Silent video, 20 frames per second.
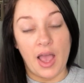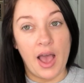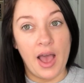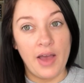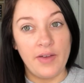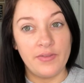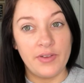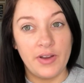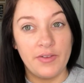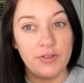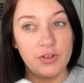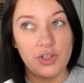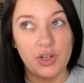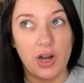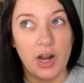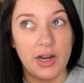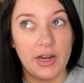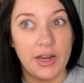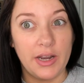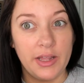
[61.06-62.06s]
I have never
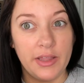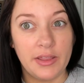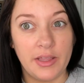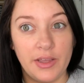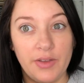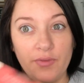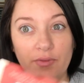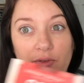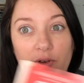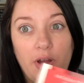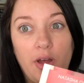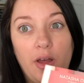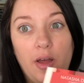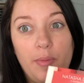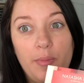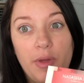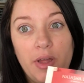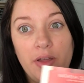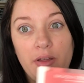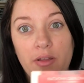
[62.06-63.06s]
tried anything
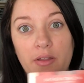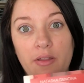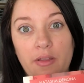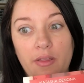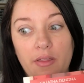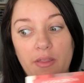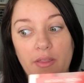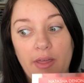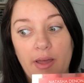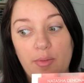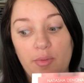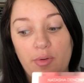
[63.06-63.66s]
from that